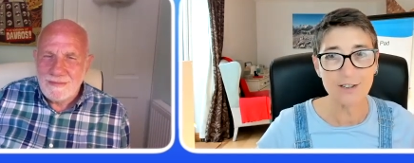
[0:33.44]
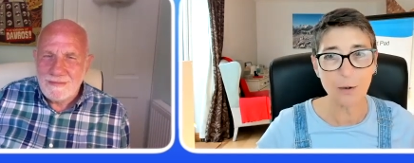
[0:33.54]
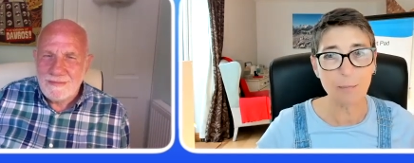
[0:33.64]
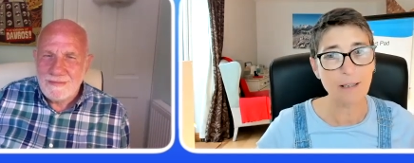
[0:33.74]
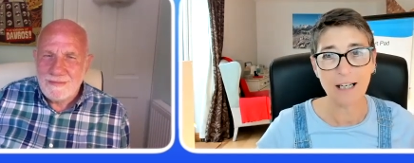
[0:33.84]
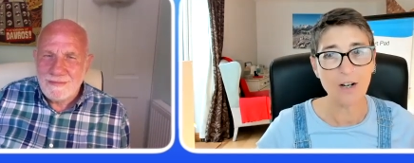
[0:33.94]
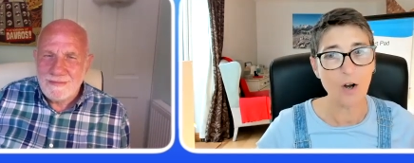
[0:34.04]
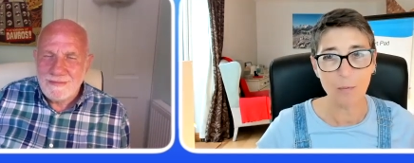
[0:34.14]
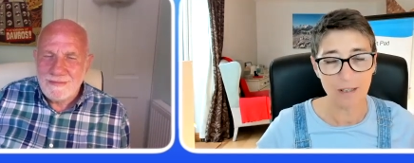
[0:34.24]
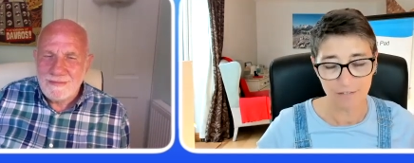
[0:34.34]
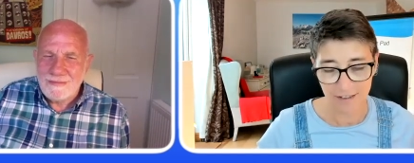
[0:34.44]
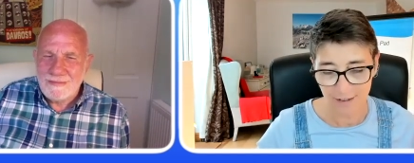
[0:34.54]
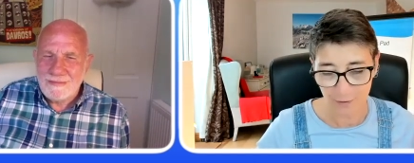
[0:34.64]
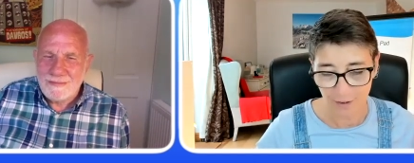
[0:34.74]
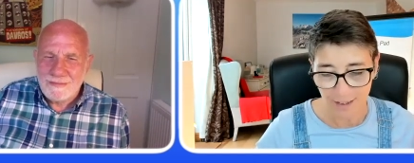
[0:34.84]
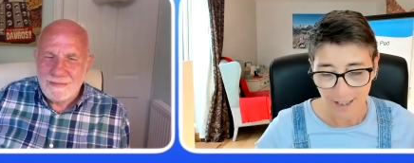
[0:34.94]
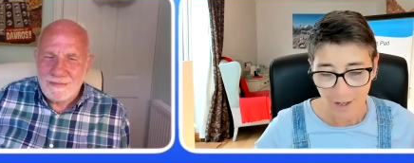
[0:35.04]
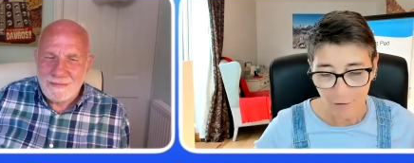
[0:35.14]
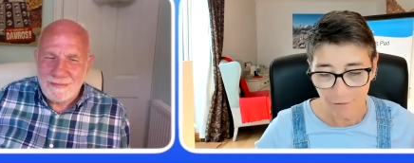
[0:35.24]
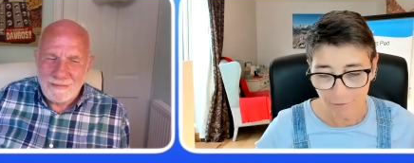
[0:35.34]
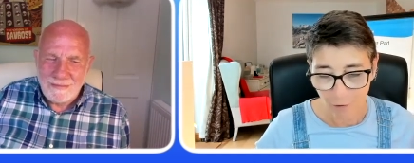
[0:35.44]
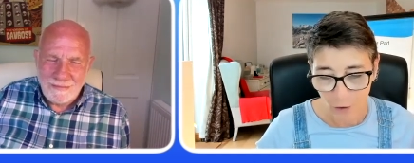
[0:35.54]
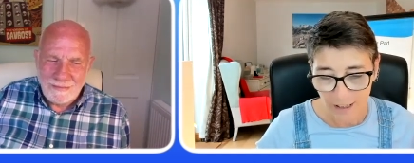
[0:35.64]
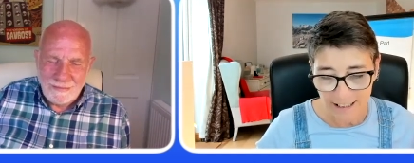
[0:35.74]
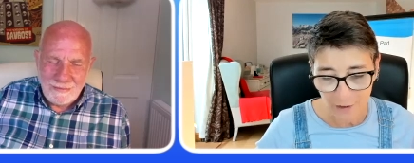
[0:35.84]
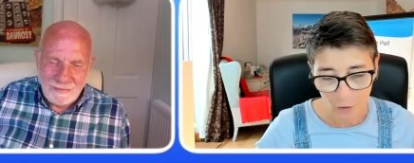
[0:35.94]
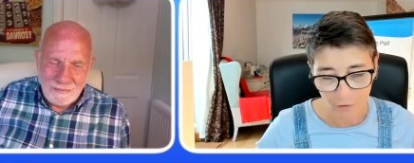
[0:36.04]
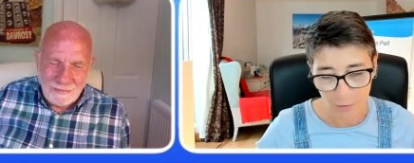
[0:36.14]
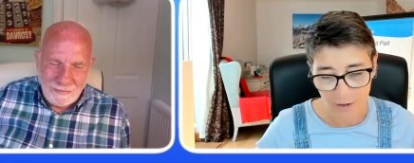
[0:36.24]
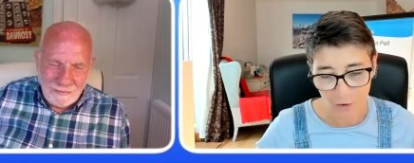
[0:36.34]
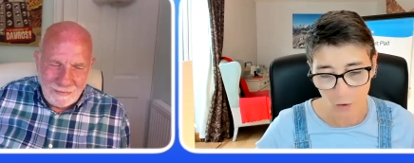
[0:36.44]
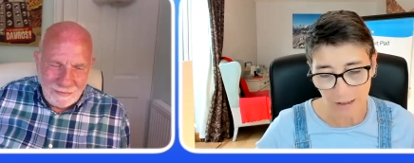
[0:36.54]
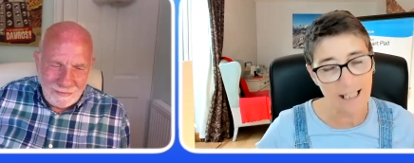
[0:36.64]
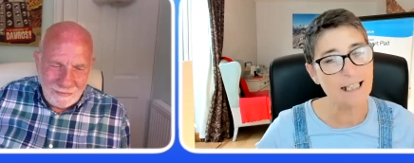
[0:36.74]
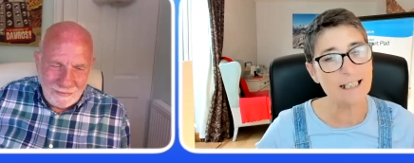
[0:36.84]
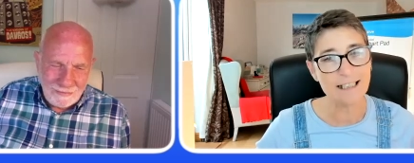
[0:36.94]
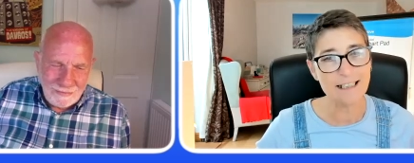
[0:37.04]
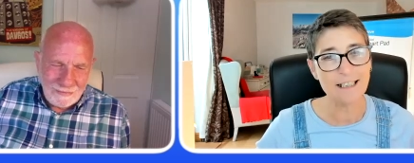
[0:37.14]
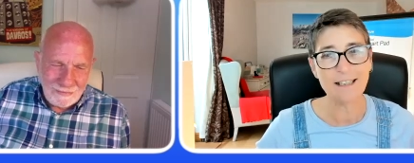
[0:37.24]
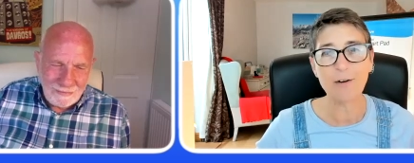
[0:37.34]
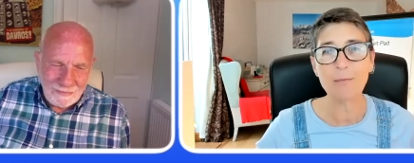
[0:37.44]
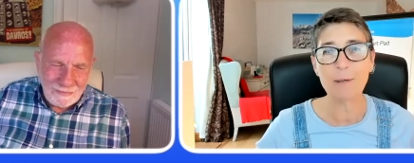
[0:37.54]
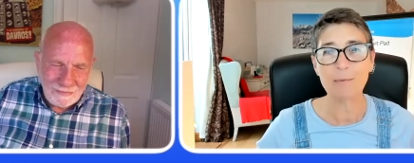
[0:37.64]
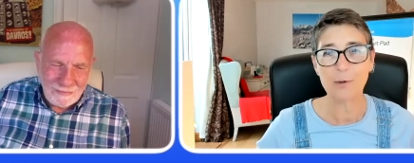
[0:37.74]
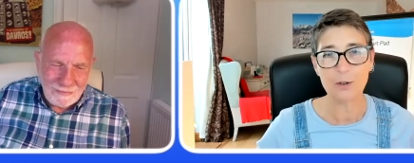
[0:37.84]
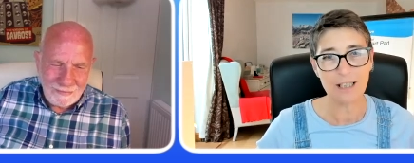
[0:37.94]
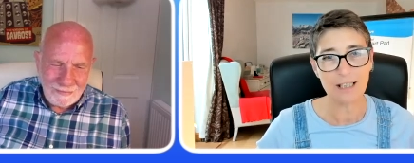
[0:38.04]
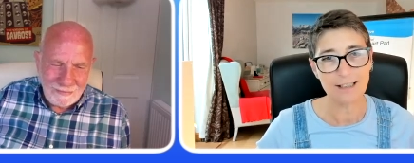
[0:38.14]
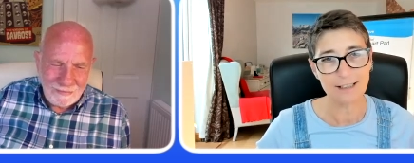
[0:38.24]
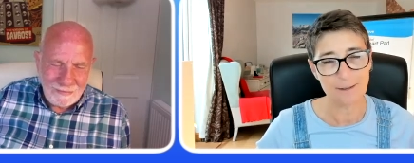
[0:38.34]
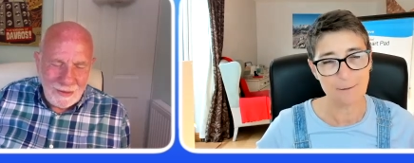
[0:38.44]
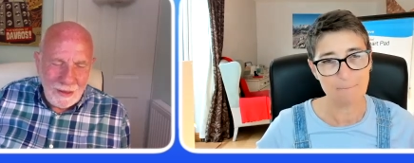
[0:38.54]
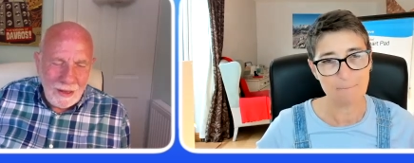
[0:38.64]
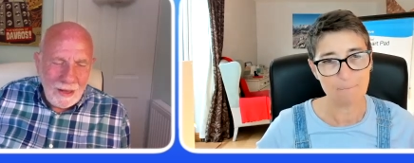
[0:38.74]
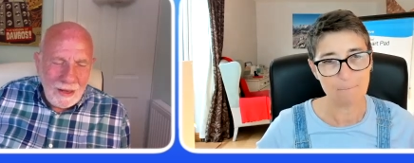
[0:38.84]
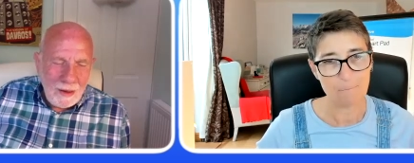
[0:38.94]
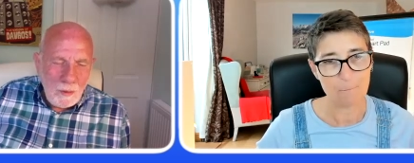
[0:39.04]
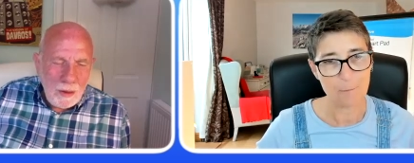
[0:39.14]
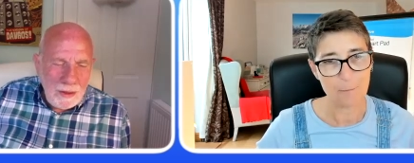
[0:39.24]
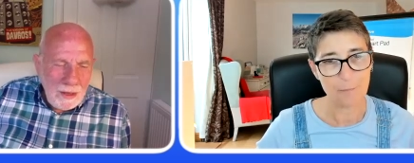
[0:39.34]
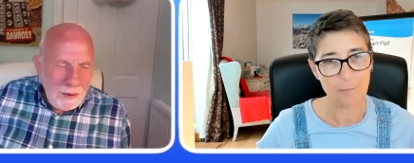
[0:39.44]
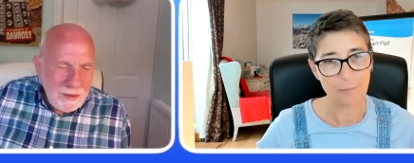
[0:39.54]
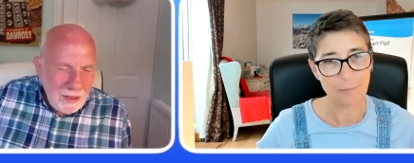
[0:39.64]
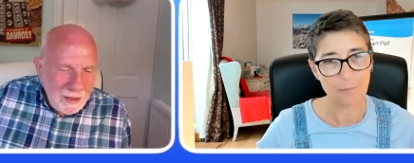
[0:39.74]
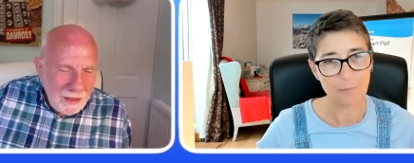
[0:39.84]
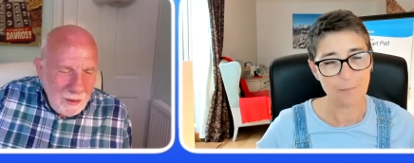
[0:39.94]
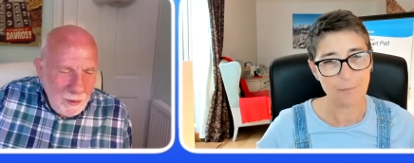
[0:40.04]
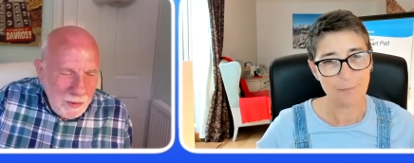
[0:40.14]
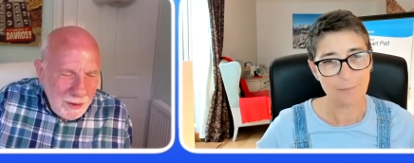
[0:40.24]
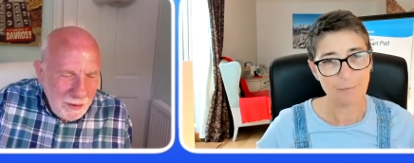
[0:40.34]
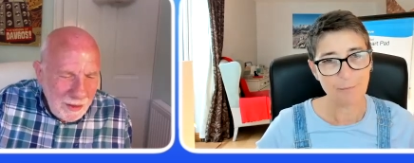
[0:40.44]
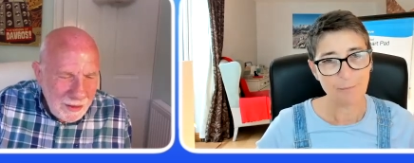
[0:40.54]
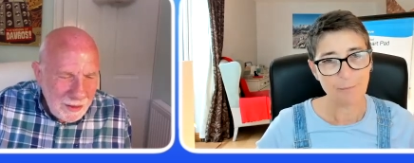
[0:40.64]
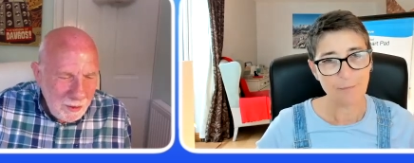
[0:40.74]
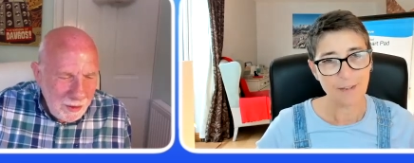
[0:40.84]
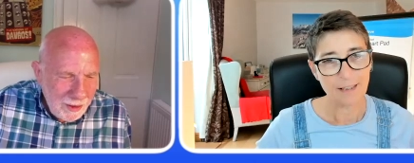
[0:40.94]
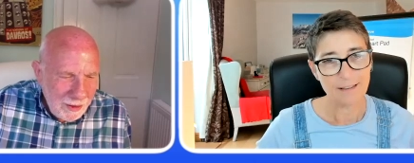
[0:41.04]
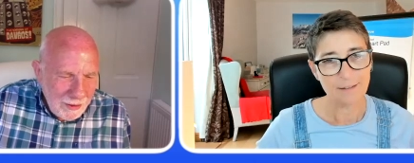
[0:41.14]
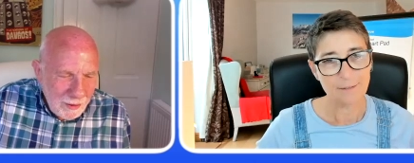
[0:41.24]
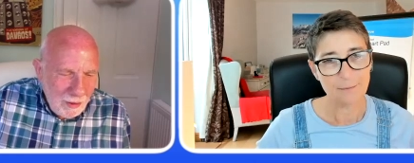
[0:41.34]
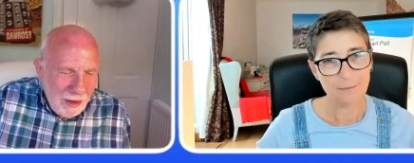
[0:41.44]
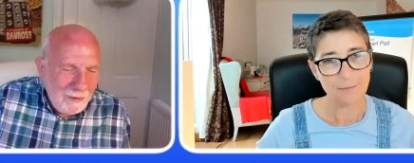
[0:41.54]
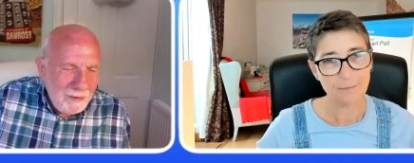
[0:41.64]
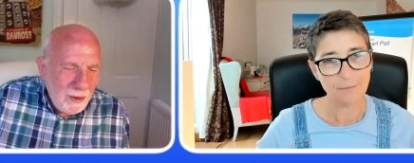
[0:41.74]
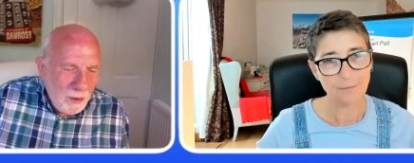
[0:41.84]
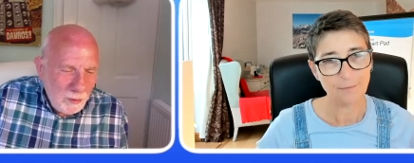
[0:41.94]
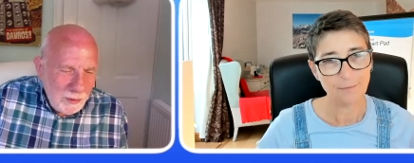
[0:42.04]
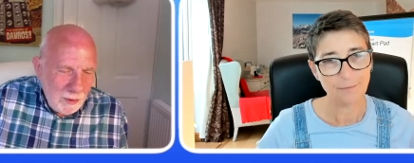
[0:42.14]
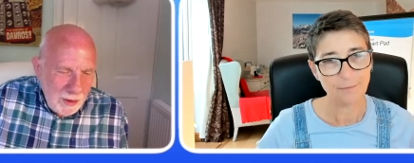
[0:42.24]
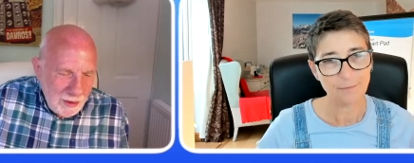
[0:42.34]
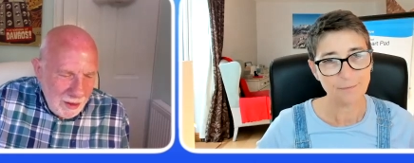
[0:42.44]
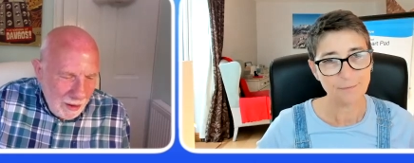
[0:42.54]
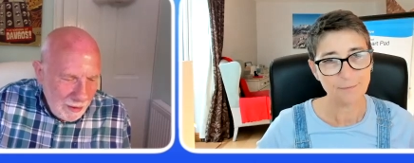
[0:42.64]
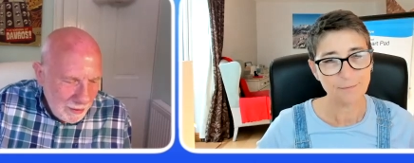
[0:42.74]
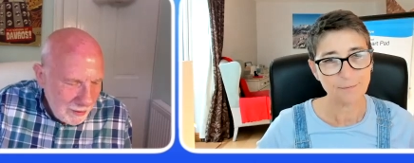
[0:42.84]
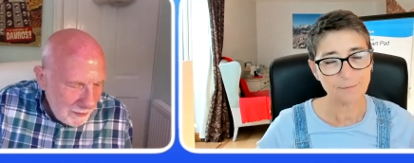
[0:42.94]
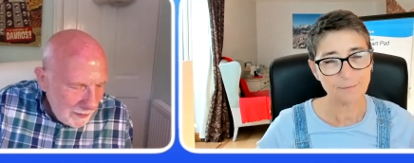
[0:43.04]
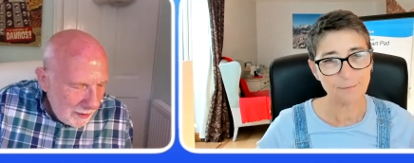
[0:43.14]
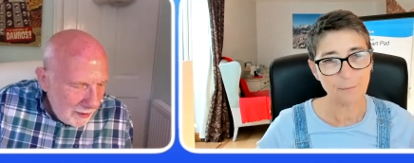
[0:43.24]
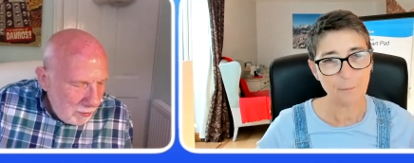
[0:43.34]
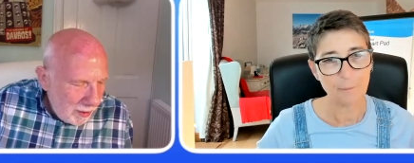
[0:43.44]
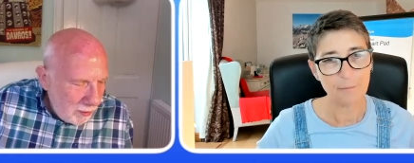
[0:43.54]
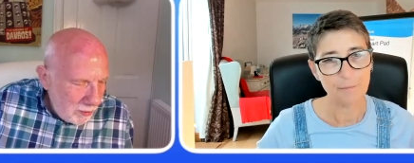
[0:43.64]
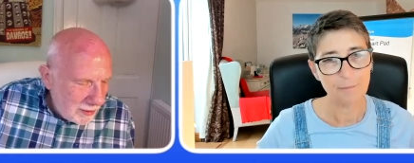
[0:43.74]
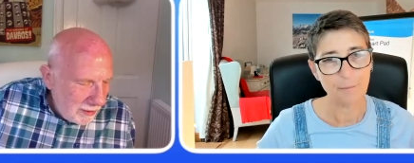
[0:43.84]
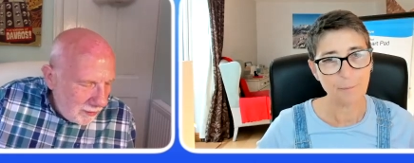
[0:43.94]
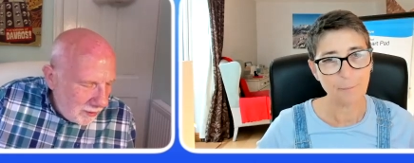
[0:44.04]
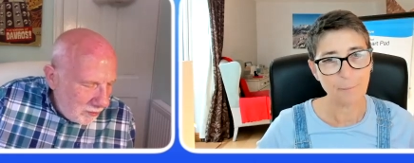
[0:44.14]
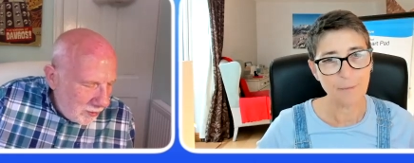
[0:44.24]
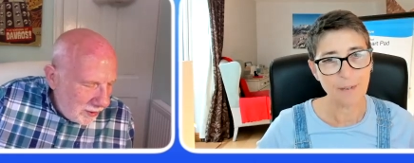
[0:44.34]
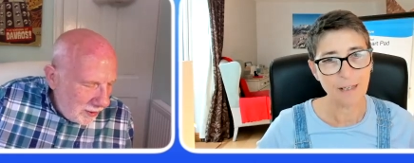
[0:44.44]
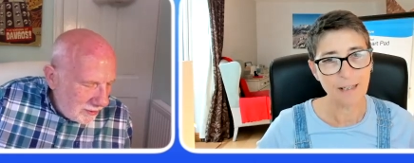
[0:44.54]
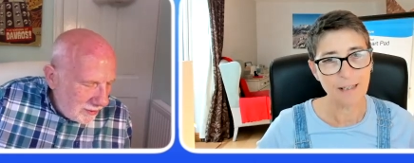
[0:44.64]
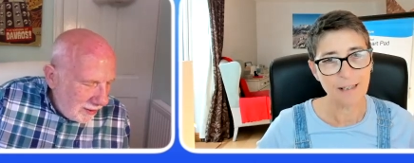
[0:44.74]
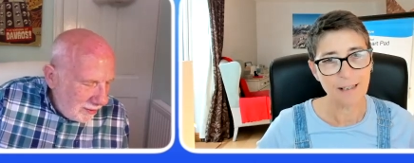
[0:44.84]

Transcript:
Speaker 1: topic. I can't wait for this one. Falling in love with your clients in the therapy process.
Speaker 2: Well, you know, Jack, I think we've been doing these two years or however long we've been doing these titles. But I always love it when you say